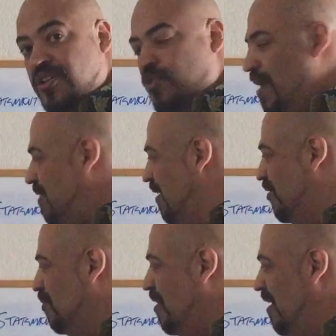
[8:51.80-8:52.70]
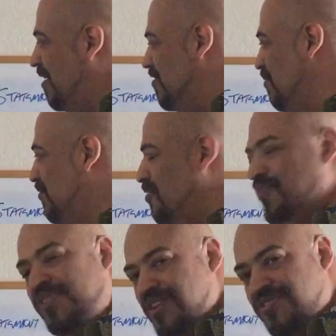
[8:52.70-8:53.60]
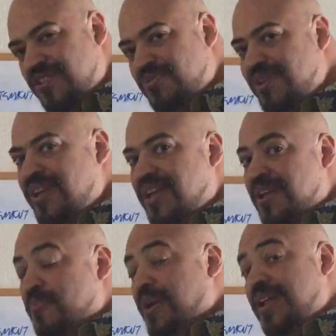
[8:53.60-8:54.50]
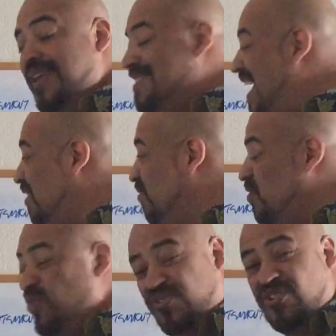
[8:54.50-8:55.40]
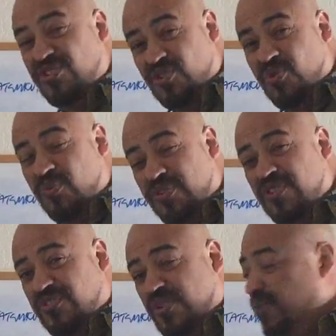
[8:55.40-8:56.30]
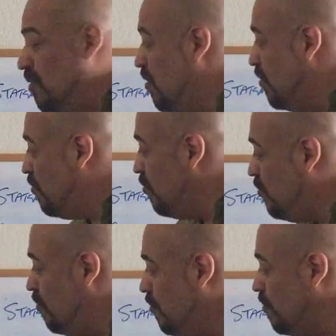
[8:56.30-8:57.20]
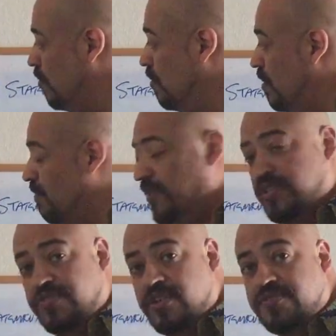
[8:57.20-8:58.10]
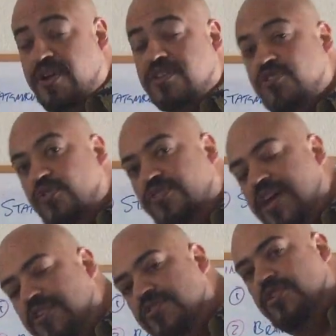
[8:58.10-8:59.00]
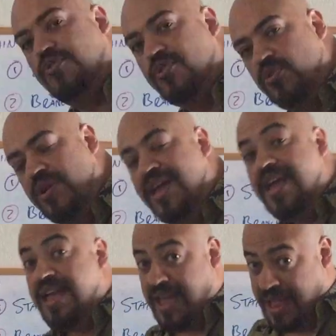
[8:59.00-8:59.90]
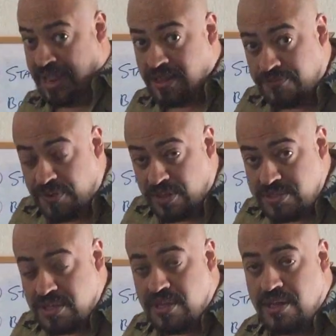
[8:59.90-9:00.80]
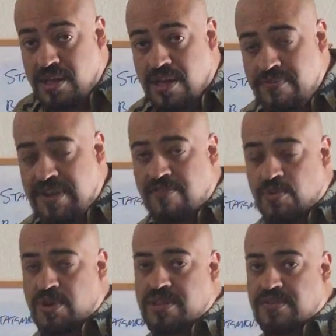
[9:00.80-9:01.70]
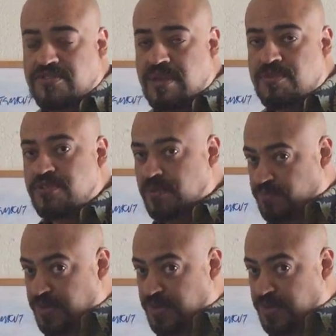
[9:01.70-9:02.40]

You might think 3 because it was 2 for this and then 3, but it's actually, you can still do it with just 2. True, true, true, false, false, false. You've tested the true and the false of every one of the if statements.